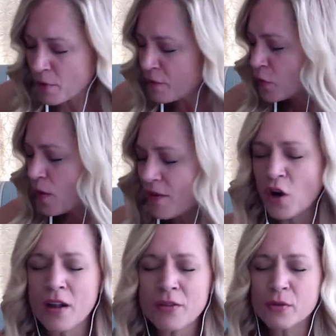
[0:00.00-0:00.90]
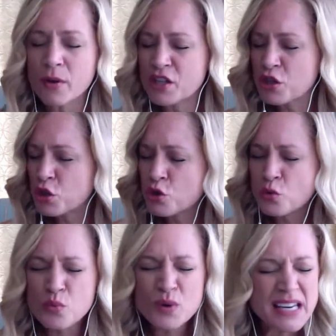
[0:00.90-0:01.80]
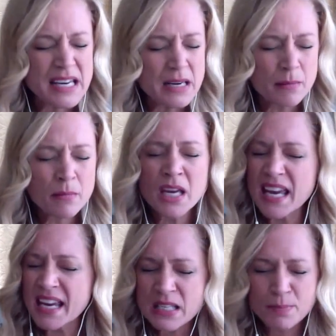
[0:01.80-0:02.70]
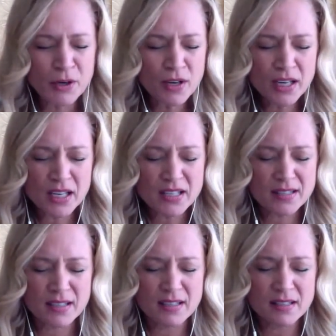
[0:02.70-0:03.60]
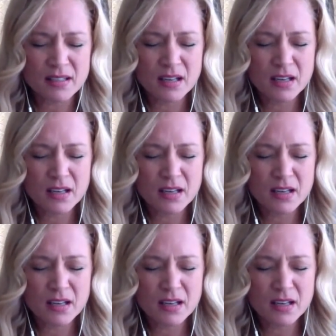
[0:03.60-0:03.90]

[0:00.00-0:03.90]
of you have gone through extreme experiences